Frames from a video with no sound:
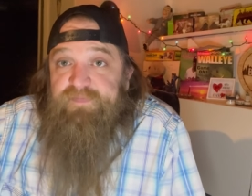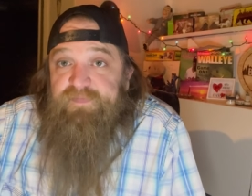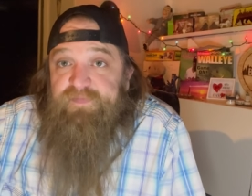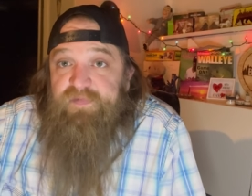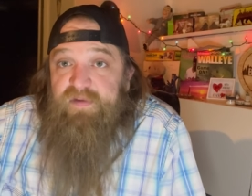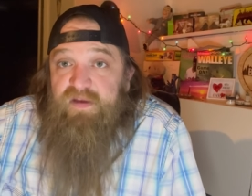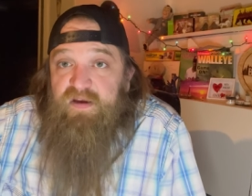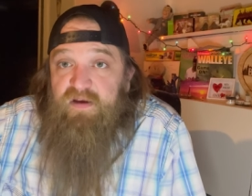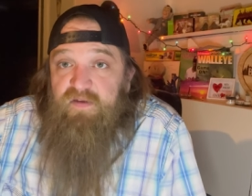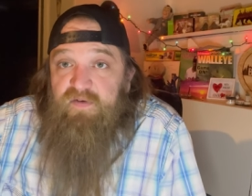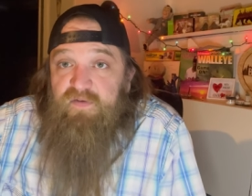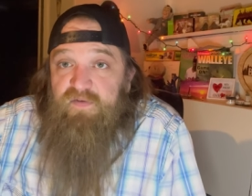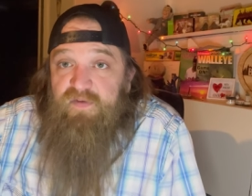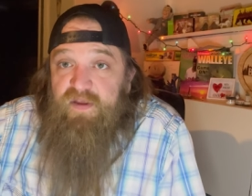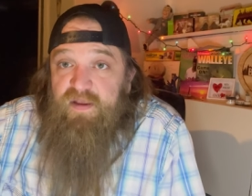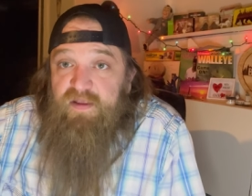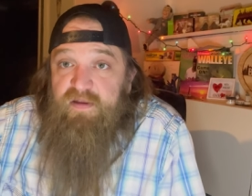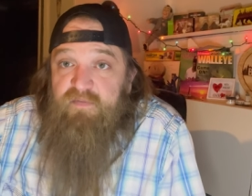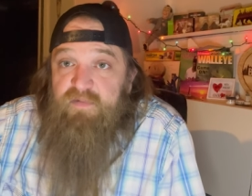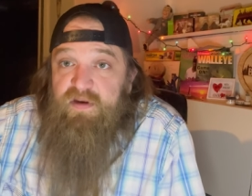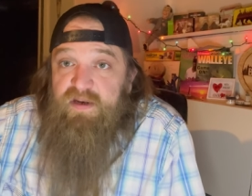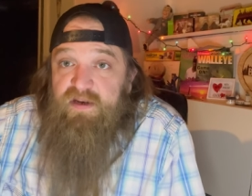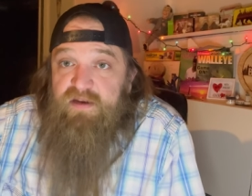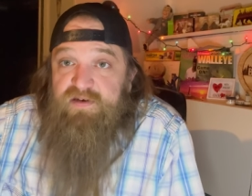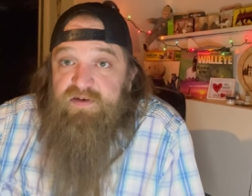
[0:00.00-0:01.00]
The other thing that
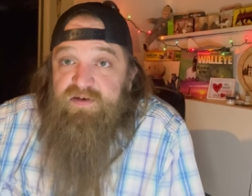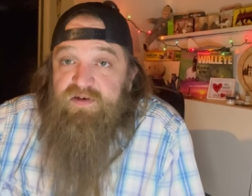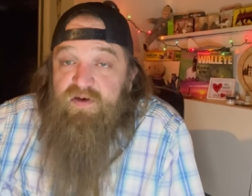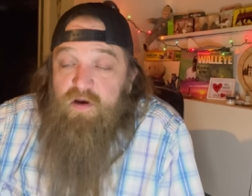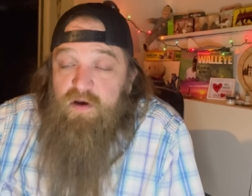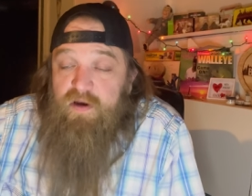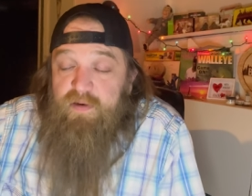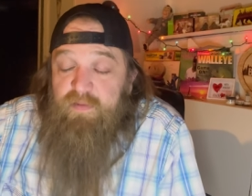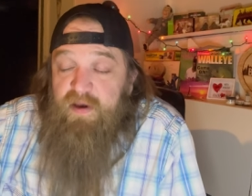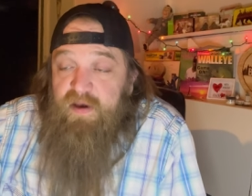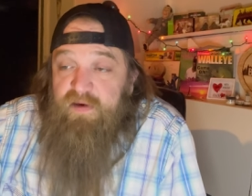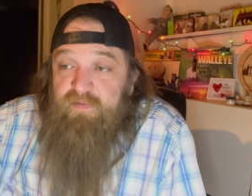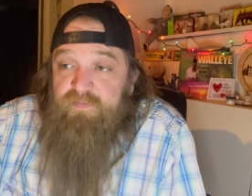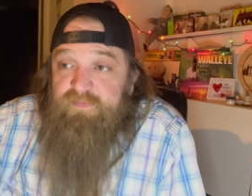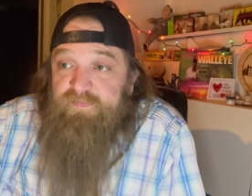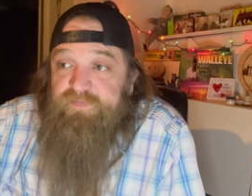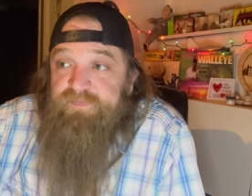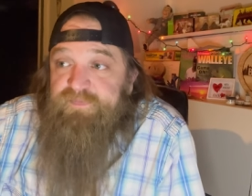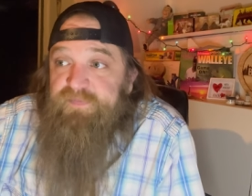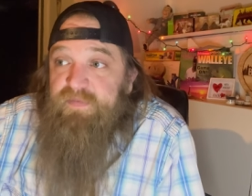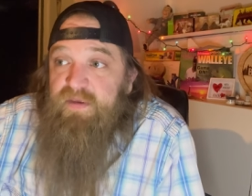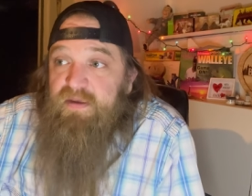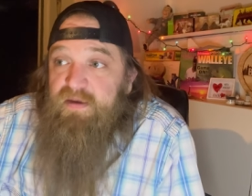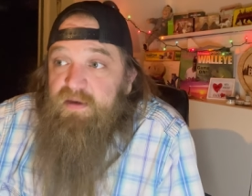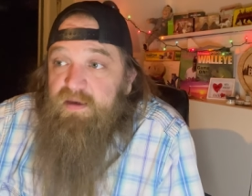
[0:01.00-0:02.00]
we need to talk about
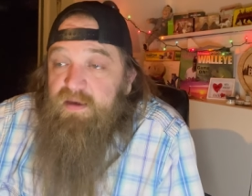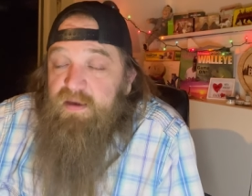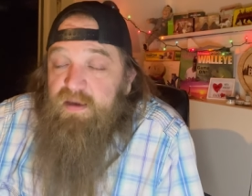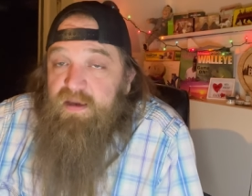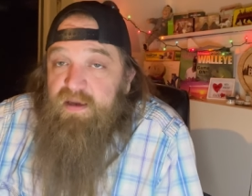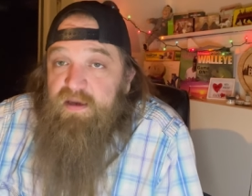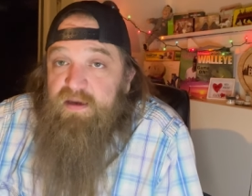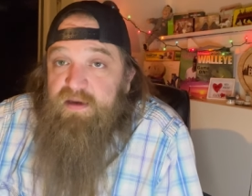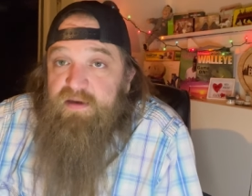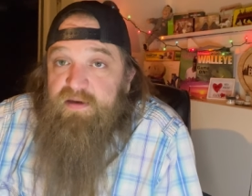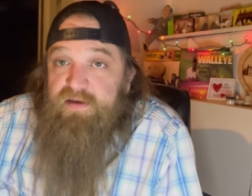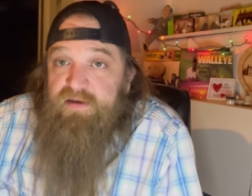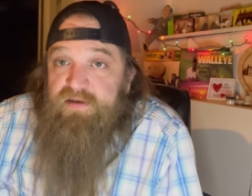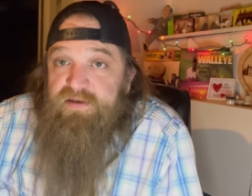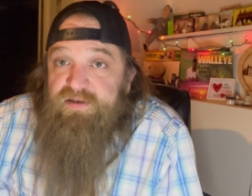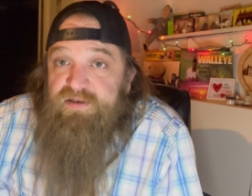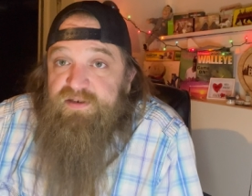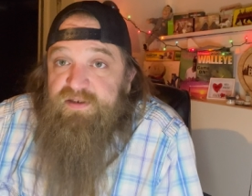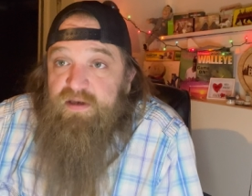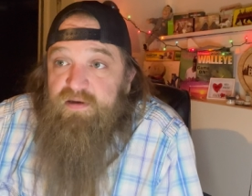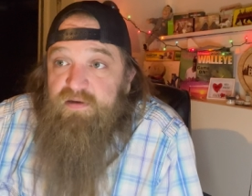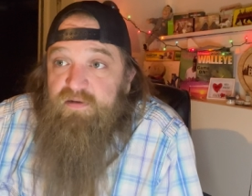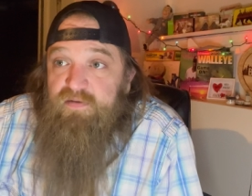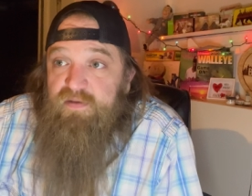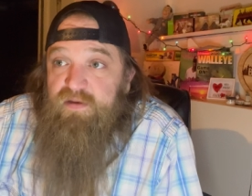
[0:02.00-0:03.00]
is
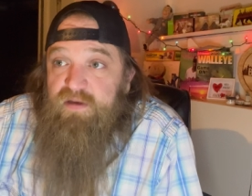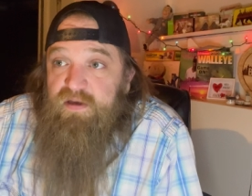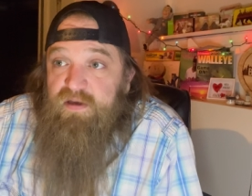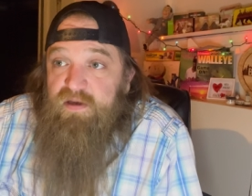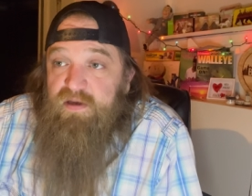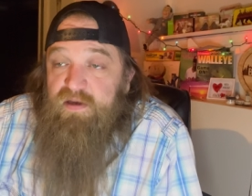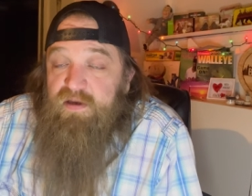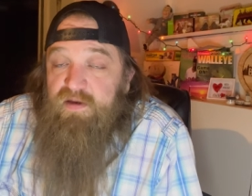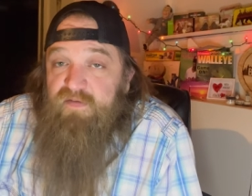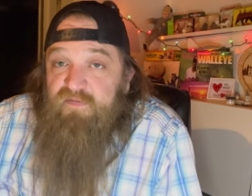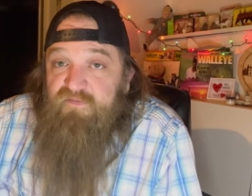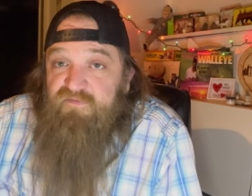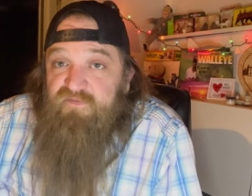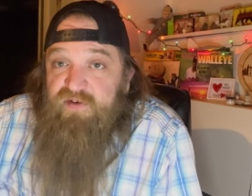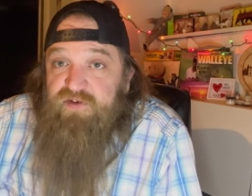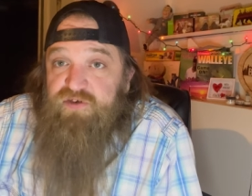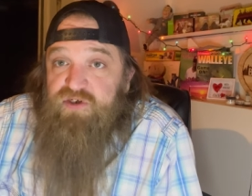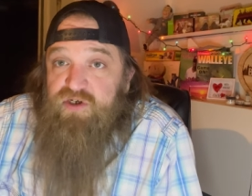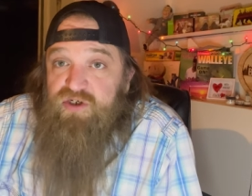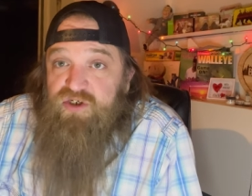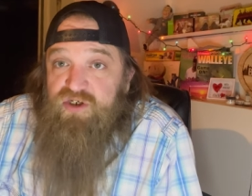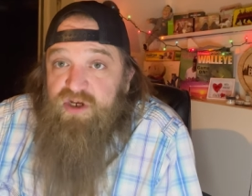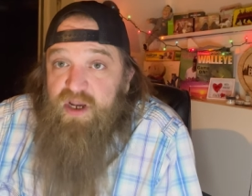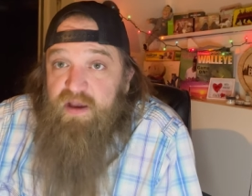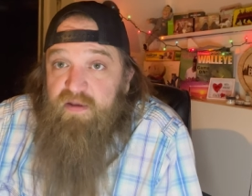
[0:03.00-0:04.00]
the
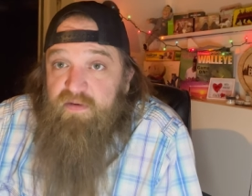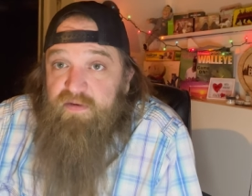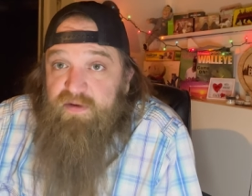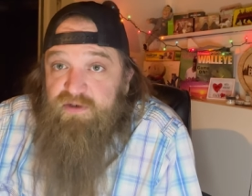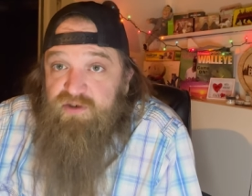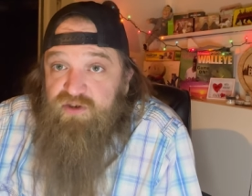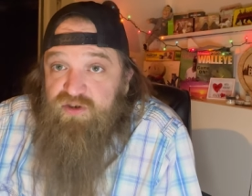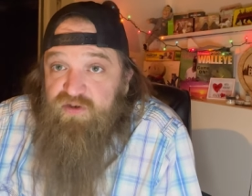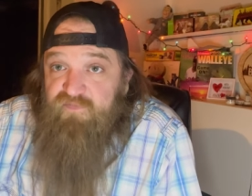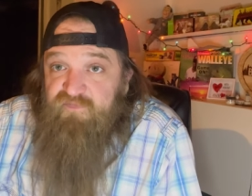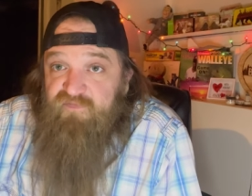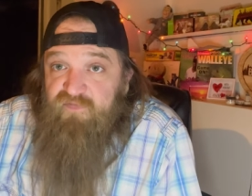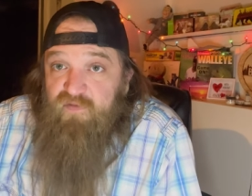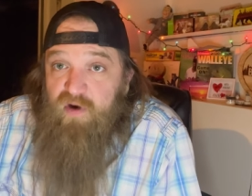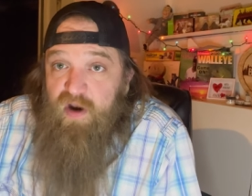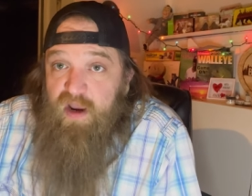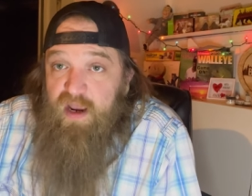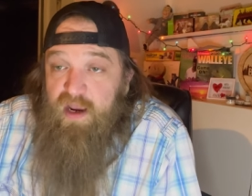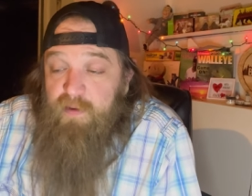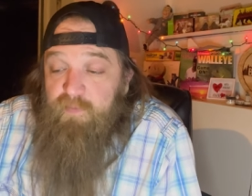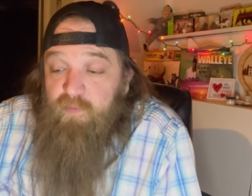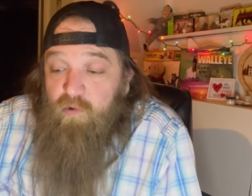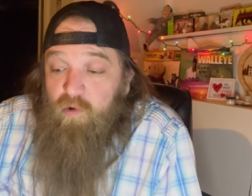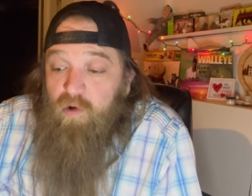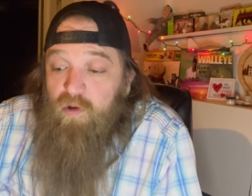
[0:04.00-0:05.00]
fishing challenge for
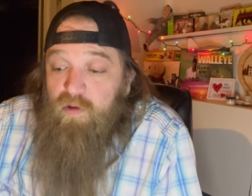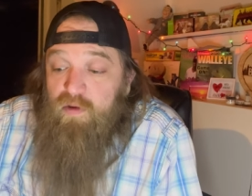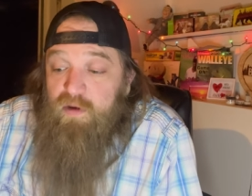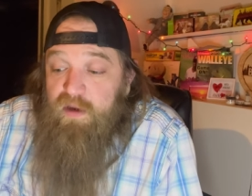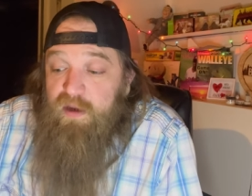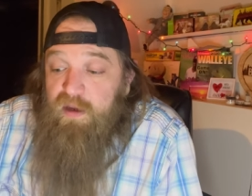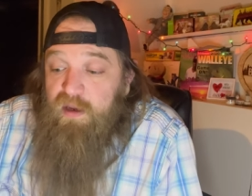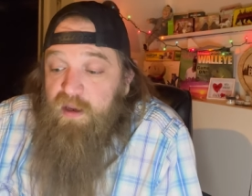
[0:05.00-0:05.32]
April.